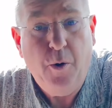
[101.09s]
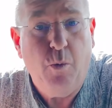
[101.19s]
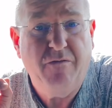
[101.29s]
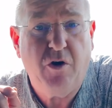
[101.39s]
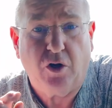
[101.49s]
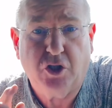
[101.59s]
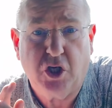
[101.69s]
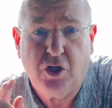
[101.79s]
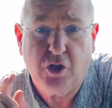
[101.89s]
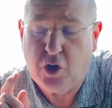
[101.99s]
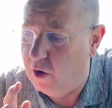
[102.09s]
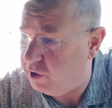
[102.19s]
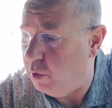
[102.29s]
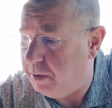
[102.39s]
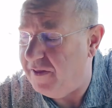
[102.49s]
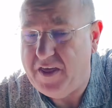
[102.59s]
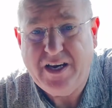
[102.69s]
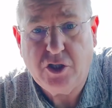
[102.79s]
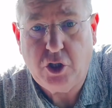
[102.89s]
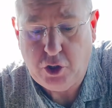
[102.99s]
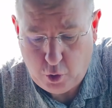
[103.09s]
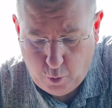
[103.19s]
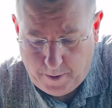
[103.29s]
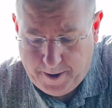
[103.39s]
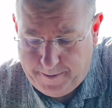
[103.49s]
We've got a couple of things to do.